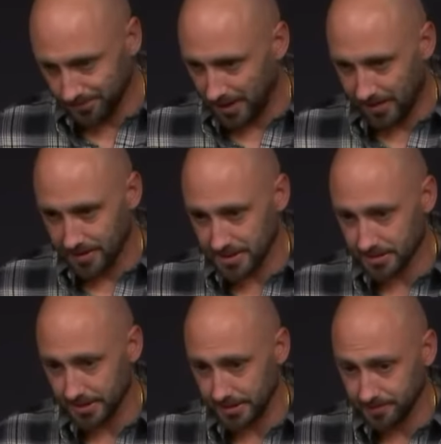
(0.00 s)

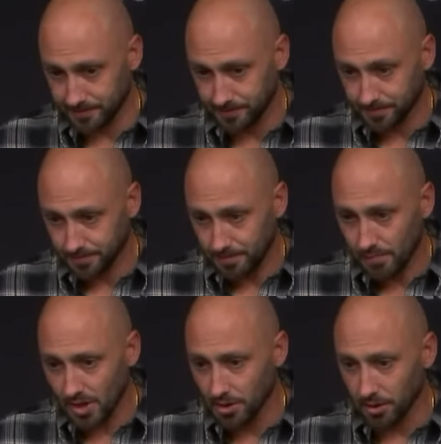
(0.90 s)
obviously,
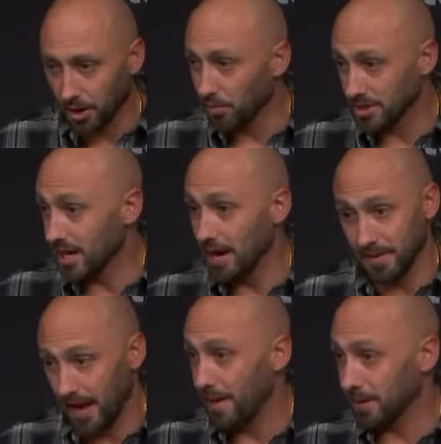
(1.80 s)
you know, a little more time
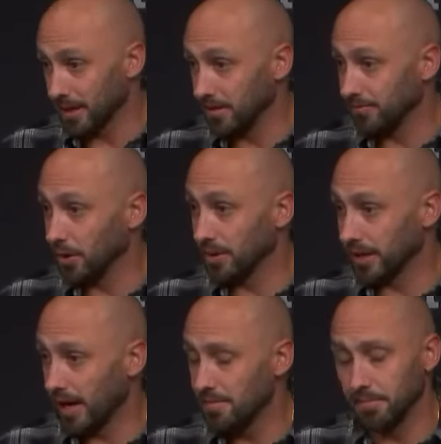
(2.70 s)
than having in the flow of the
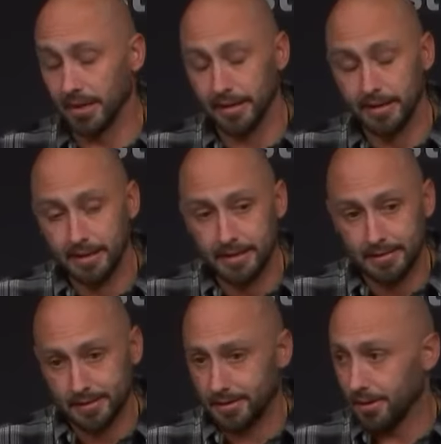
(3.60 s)
game, but
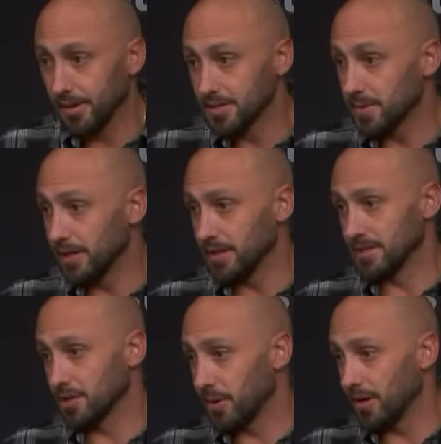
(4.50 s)
you know, it is what it is.
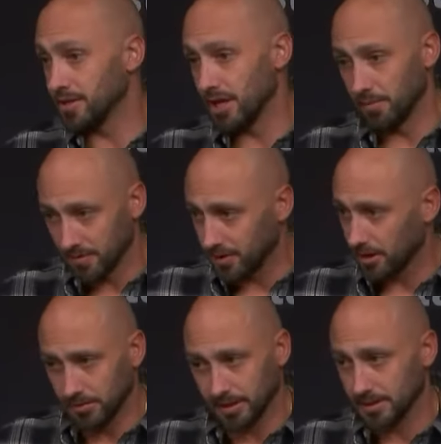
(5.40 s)
That's part of the job. We've
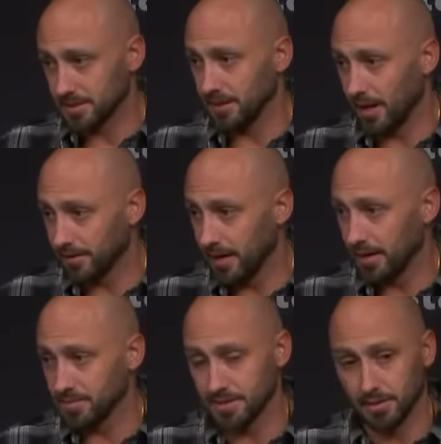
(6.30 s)
talked about this a lot of
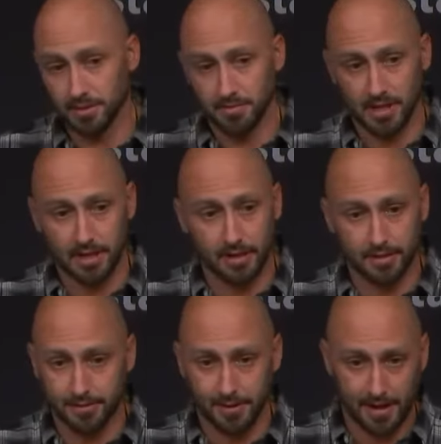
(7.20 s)
times, you know, with the
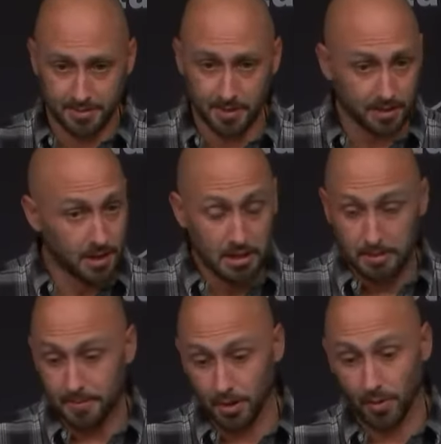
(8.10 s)
media. You know, ask me,
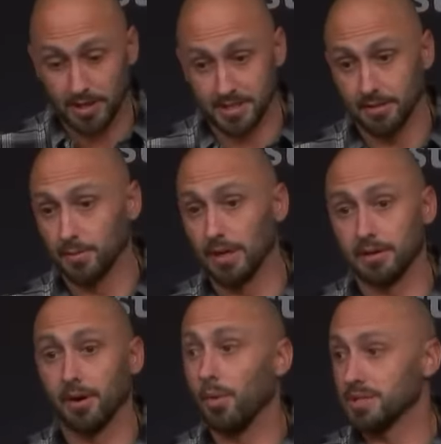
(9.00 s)
you know, what is it? Well,
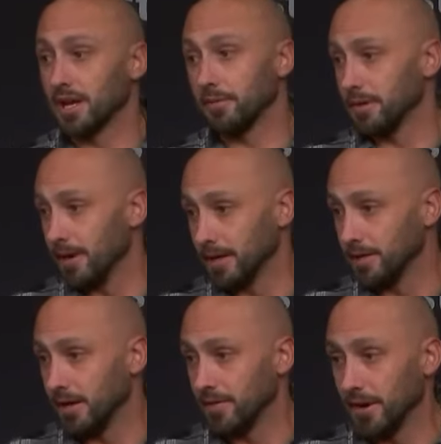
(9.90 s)
you always got to be ready.
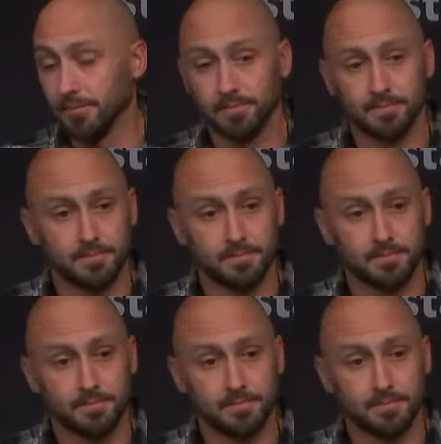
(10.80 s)
You never know.